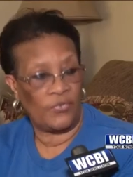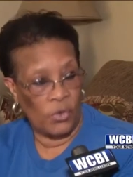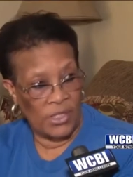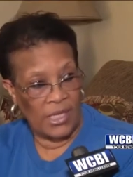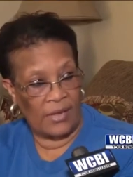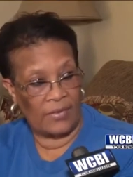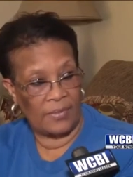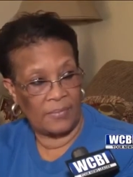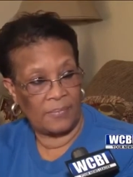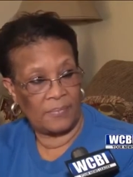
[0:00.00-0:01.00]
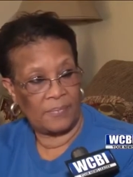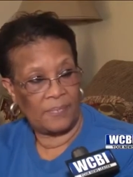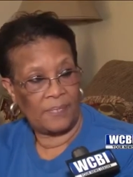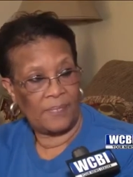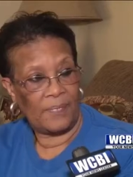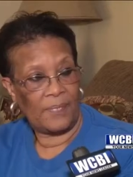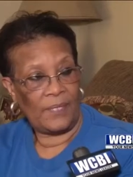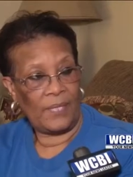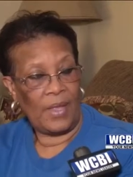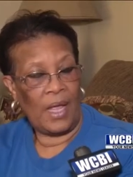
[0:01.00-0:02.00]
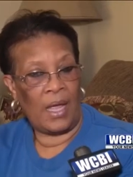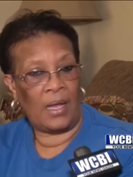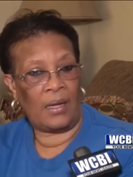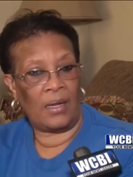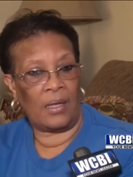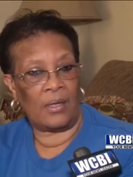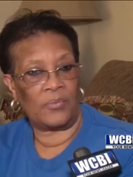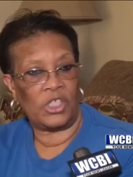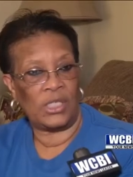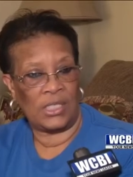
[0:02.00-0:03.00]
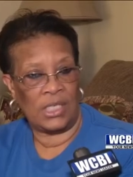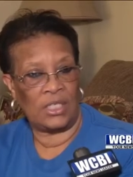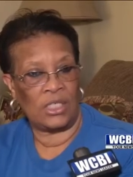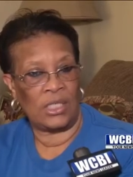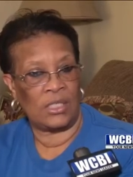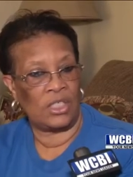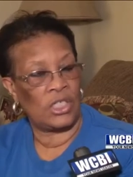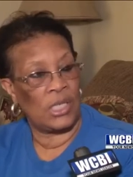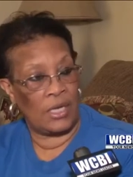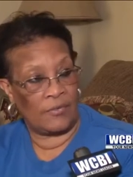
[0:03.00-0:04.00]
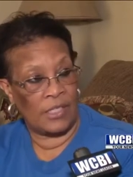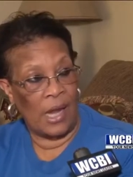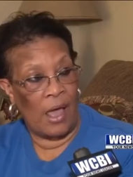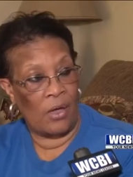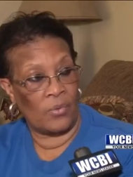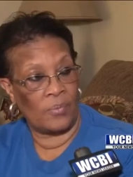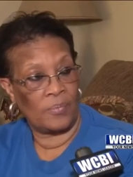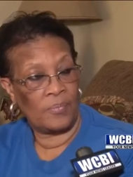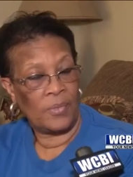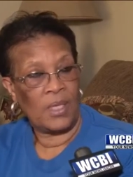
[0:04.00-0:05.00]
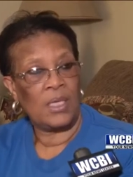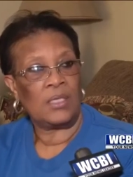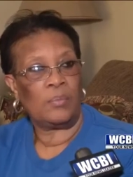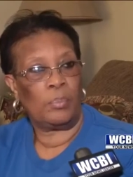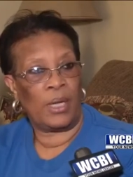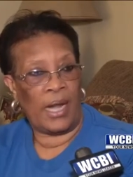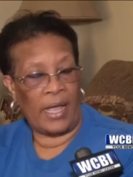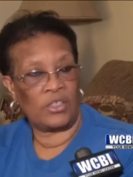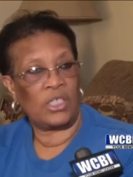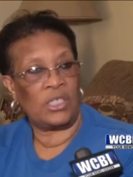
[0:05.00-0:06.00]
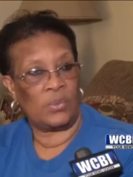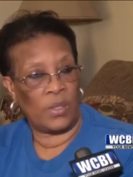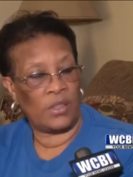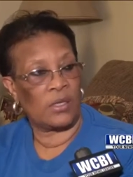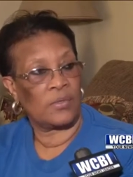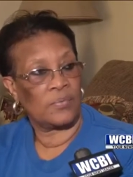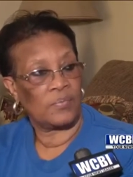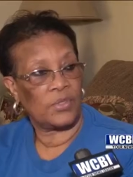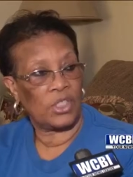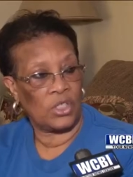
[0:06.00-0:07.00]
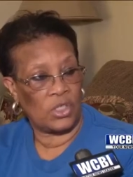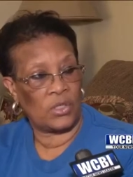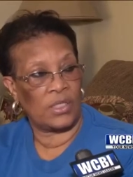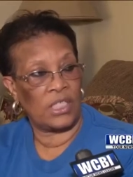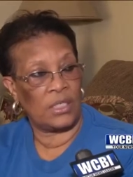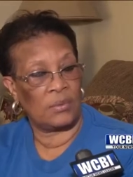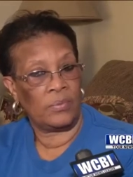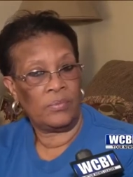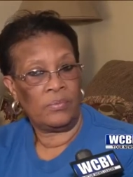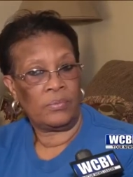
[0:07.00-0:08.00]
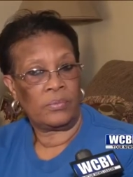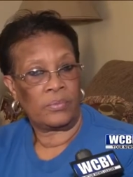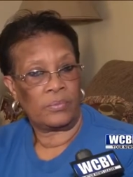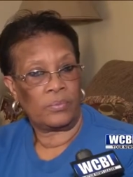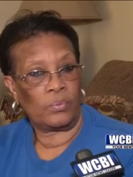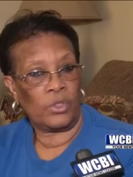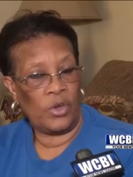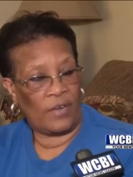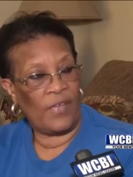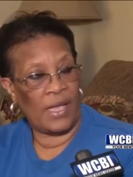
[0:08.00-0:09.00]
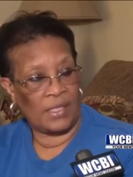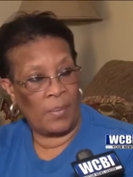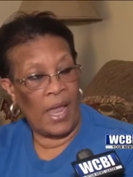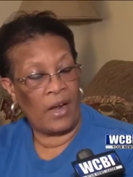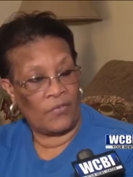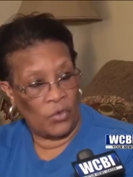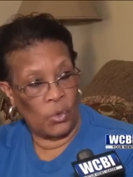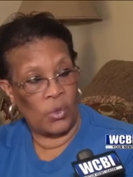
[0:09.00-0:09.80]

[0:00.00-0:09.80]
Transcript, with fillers: 24/7, and uh, she's a senior citizen. She lives alone, but now she's with her sister until we try to find some air